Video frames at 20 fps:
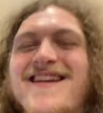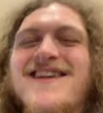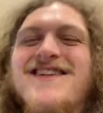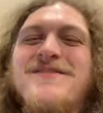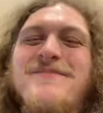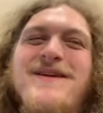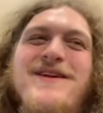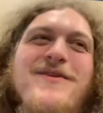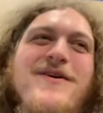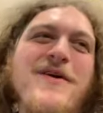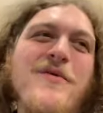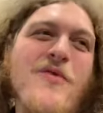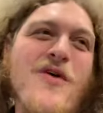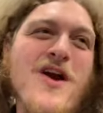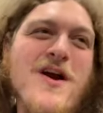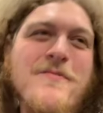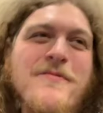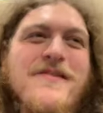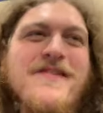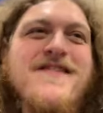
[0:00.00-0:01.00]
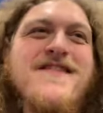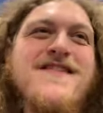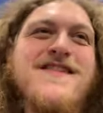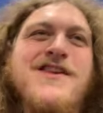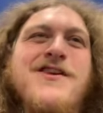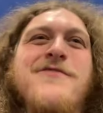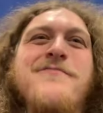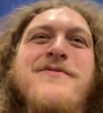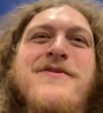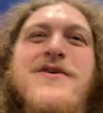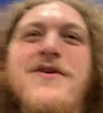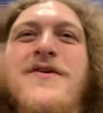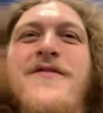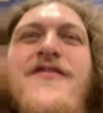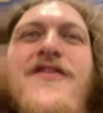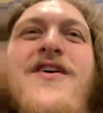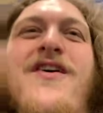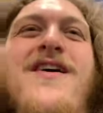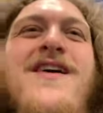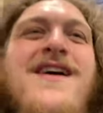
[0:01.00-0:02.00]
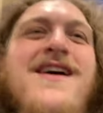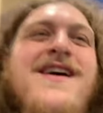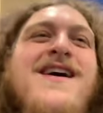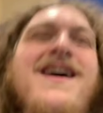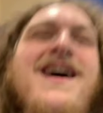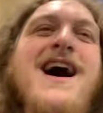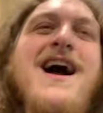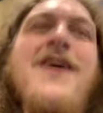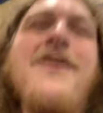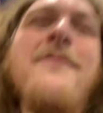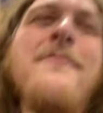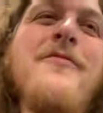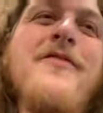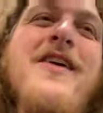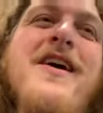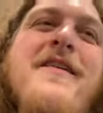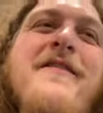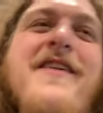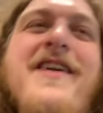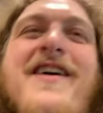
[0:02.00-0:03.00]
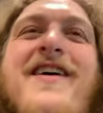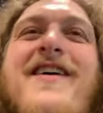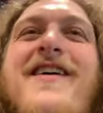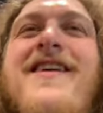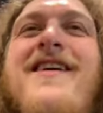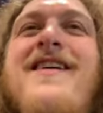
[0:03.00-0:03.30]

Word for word: I should be doing work, but this is too beautiful. I don't blame you.